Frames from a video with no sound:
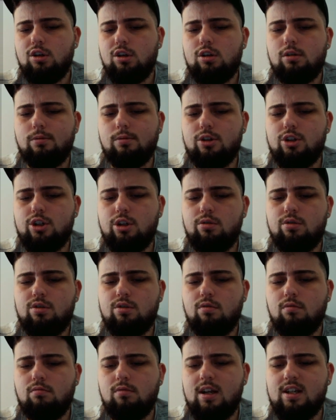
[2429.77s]
to
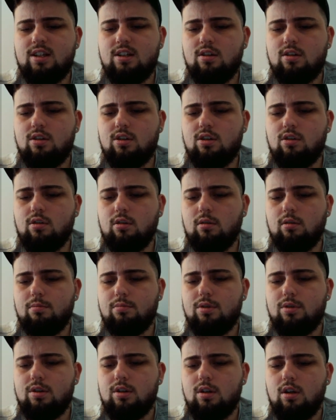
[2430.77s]
reduce rest
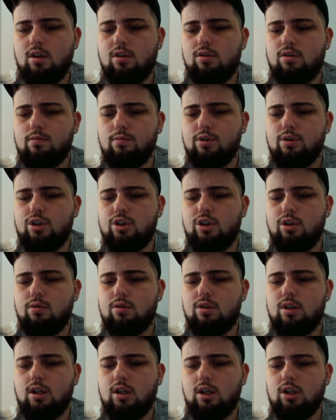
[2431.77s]
stops, to
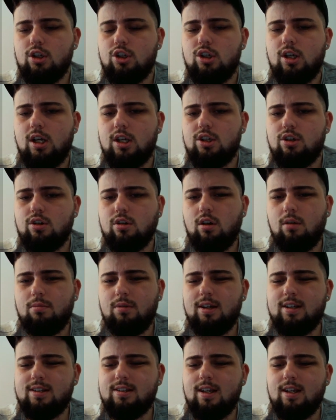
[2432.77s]
reduce congestion. I'm
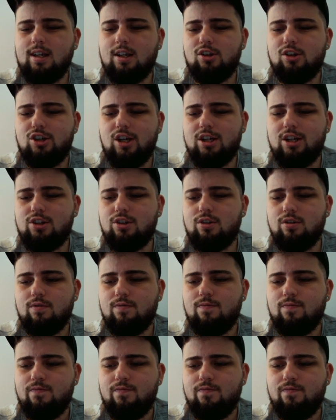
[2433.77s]
going to say congestion.